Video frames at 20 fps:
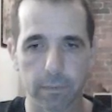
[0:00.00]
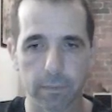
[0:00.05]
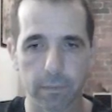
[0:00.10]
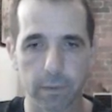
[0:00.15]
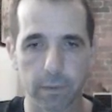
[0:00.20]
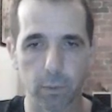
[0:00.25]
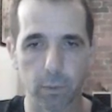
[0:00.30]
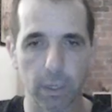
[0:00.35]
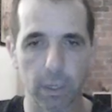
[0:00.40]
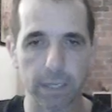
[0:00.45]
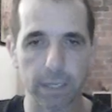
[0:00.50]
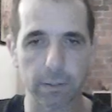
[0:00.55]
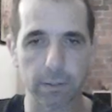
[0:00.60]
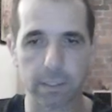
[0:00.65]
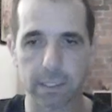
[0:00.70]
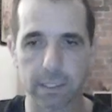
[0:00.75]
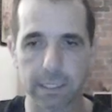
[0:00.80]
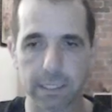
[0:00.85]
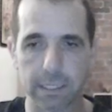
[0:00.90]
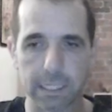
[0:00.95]
What
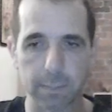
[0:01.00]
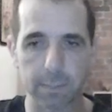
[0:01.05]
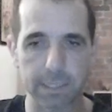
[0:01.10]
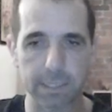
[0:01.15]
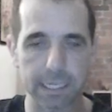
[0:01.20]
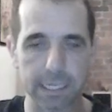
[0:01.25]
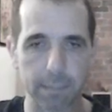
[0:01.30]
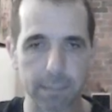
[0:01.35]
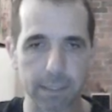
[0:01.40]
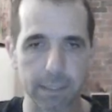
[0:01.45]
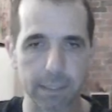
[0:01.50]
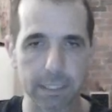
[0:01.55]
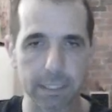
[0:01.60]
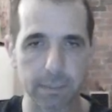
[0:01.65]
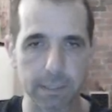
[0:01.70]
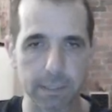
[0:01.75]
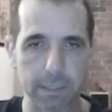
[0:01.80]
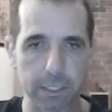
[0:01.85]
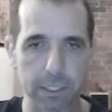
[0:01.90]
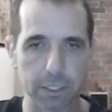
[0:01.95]
else needs to be said about this
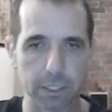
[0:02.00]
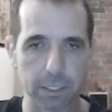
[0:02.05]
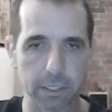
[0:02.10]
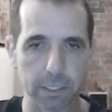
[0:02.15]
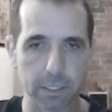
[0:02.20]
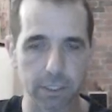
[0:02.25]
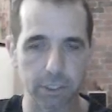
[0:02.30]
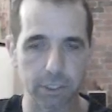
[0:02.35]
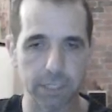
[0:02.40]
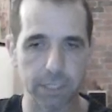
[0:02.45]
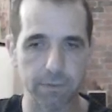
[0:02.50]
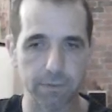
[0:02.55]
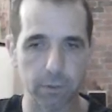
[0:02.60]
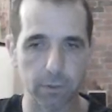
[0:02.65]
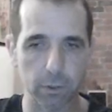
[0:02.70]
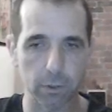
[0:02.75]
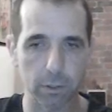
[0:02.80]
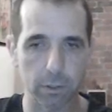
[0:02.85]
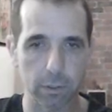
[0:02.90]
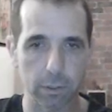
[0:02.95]
position? So
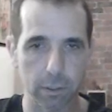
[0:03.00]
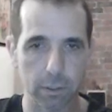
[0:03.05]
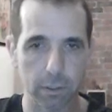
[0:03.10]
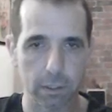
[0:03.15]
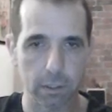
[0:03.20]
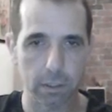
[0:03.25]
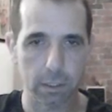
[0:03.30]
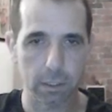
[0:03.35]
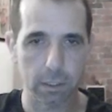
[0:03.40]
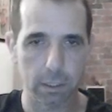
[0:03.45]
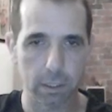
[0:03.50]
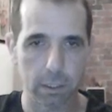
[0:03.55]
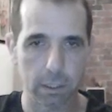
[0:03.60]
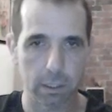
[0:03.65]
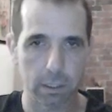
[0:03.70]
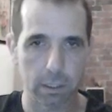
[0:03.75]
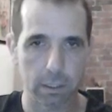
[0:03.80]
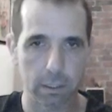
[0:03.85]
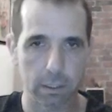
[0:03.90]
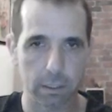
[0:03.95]
g4,
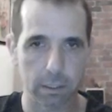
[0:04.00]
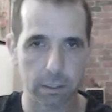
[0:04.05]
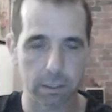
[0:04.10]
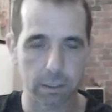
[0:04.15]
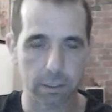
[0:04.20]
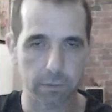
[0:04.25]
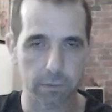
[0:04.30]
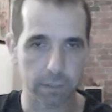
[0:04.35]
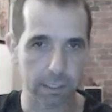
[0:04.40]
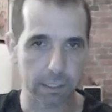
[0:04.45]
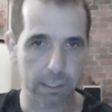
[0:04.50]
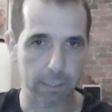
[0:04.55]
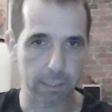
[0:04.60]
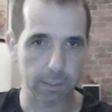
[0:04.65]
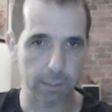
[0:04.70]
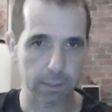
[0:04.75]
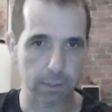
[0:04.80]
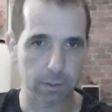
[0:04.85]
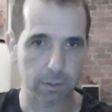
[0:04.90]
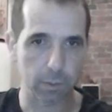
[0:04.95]
Dvoretsky went
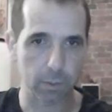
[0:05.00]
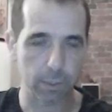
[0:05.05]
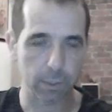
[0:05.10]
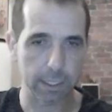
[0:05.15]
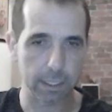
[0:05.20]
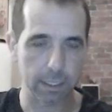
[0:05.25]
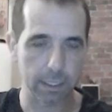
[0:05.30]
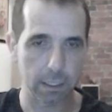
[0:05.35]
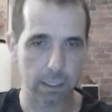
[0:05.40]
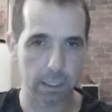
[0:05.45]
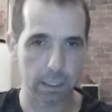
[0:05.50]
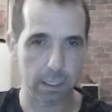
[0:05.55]
on to win.